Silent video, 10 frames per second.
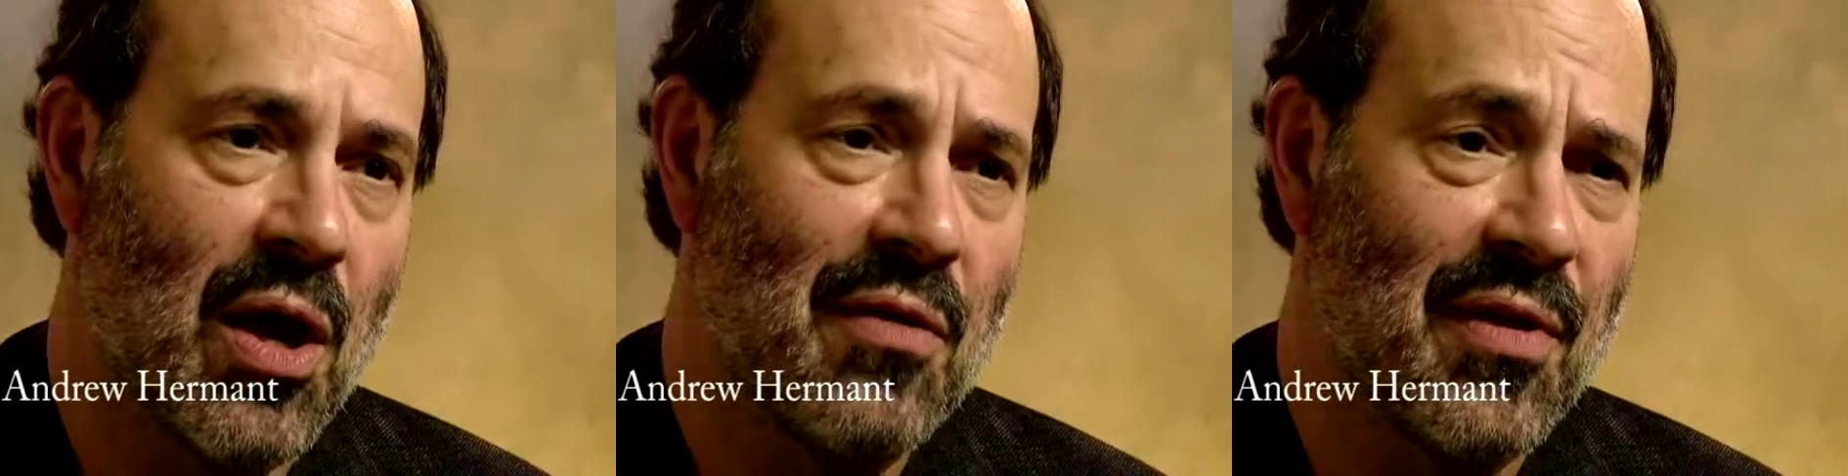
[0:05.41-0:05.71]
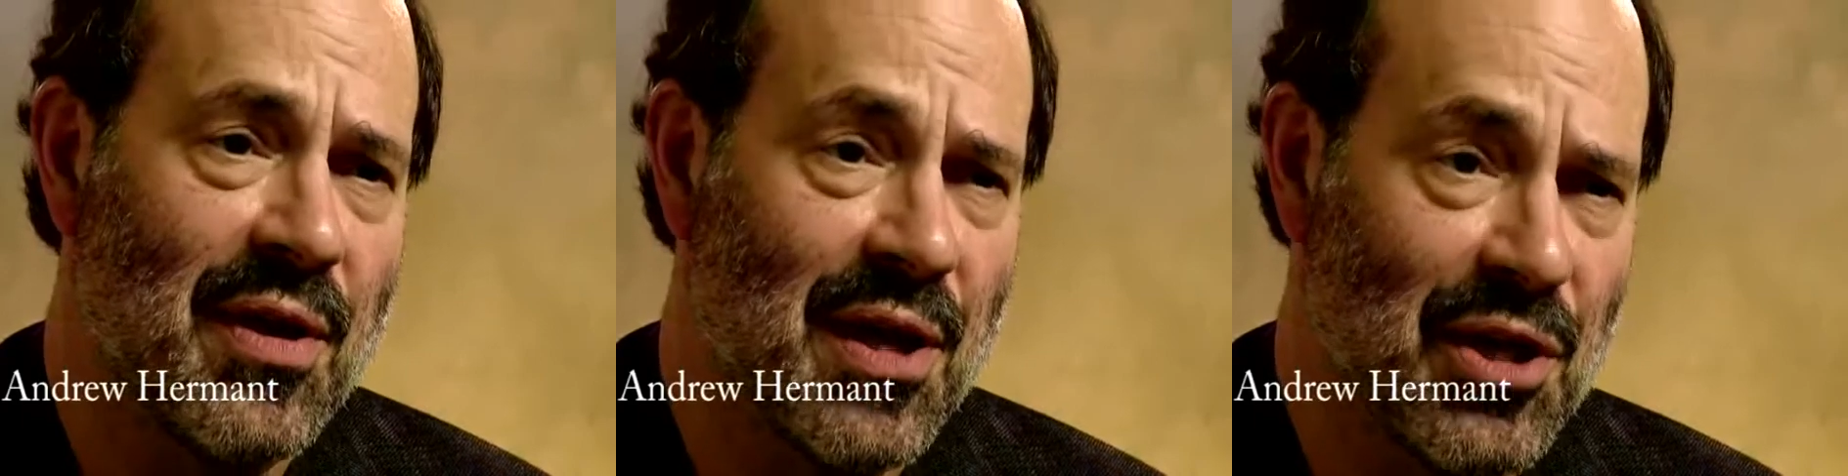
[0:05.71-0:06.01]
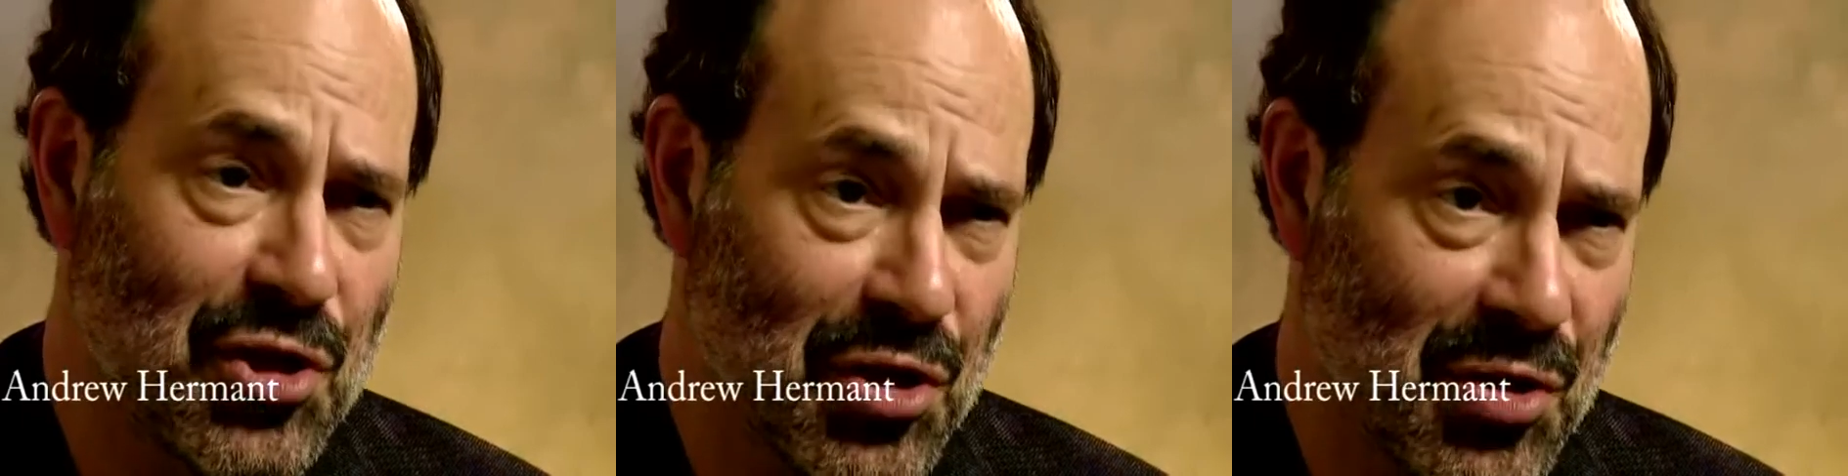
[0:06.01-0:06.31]
on
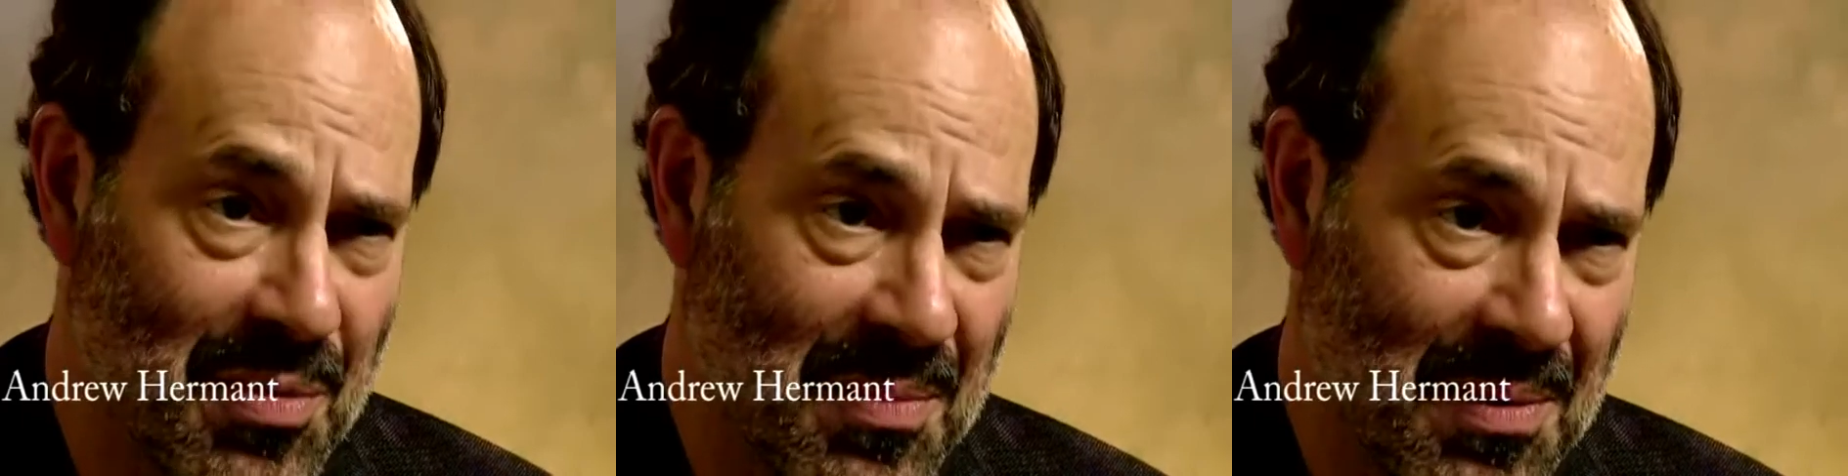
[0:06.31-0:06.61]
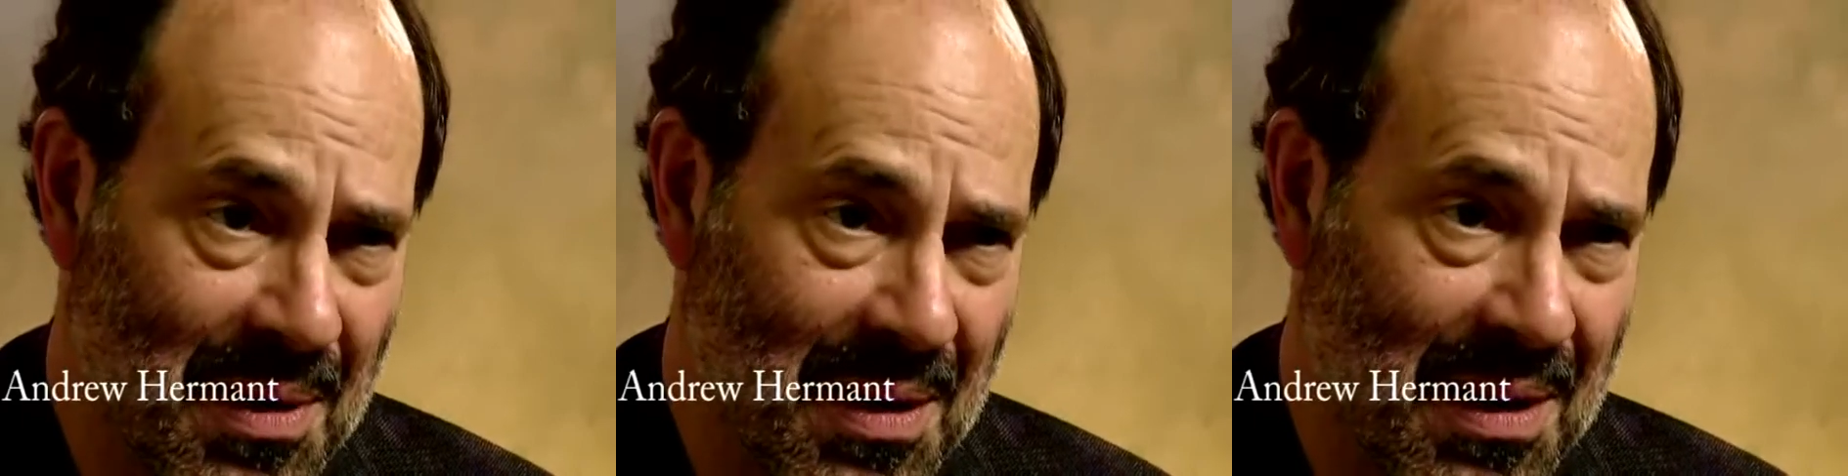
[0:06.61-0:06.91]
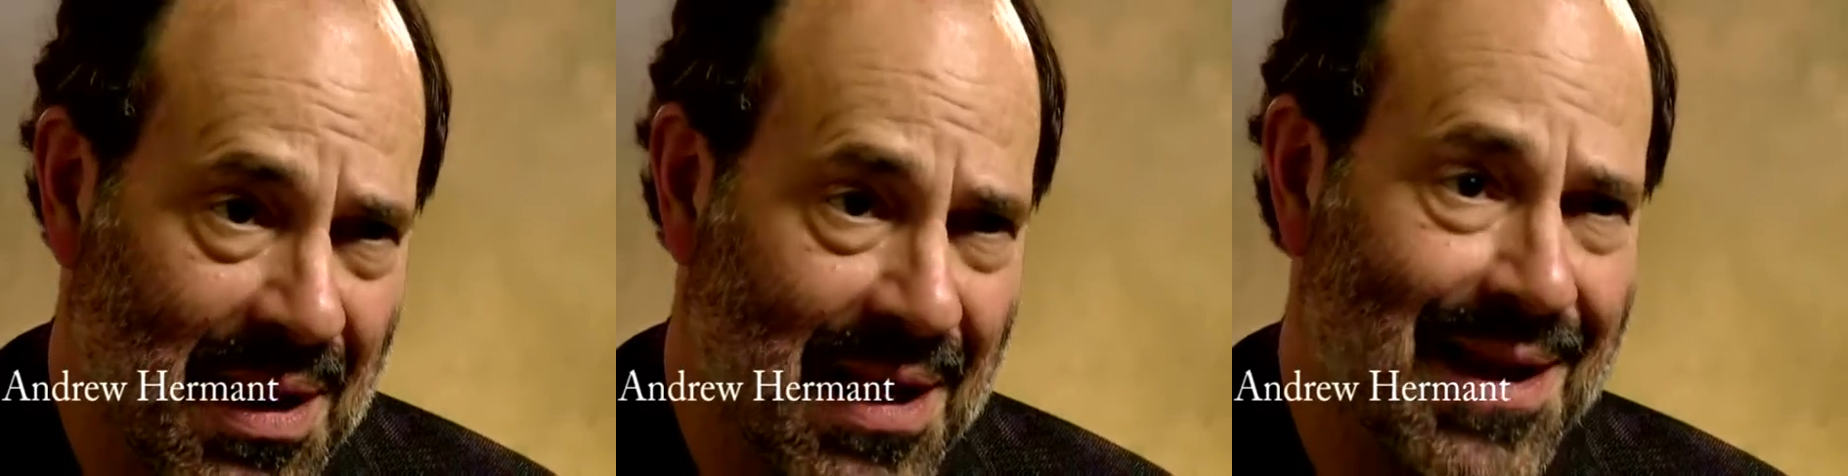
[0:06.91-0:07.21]
vacation,
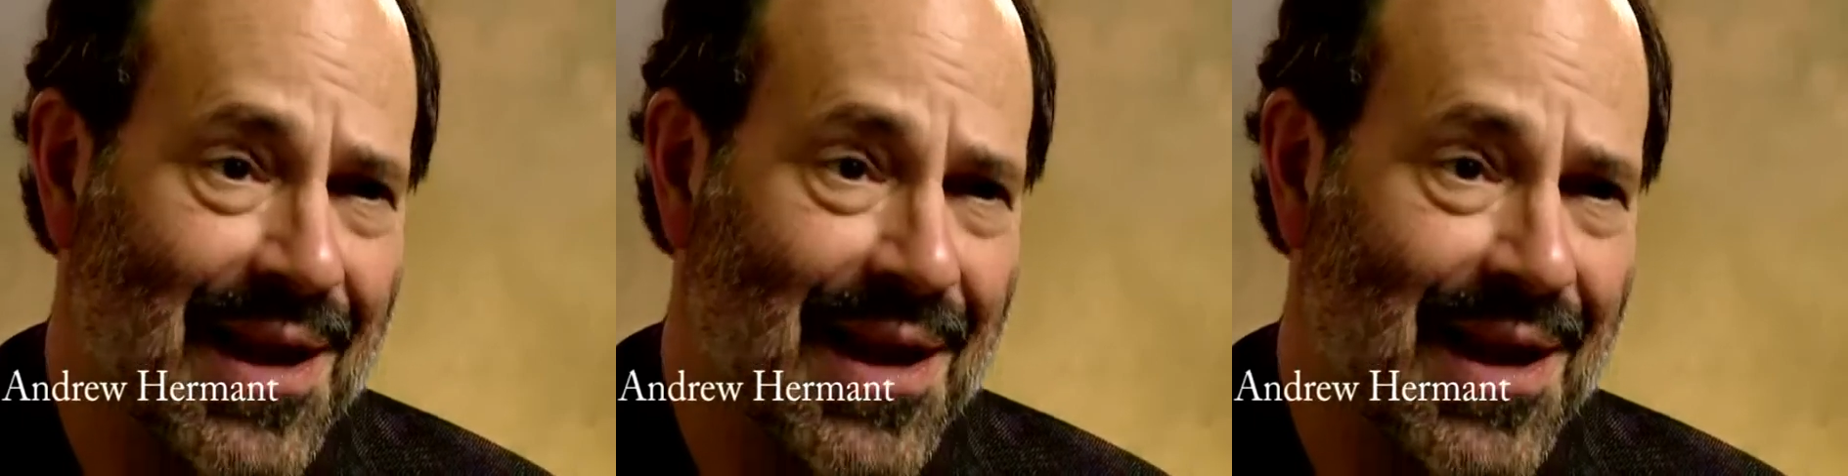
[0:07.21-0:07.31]
and I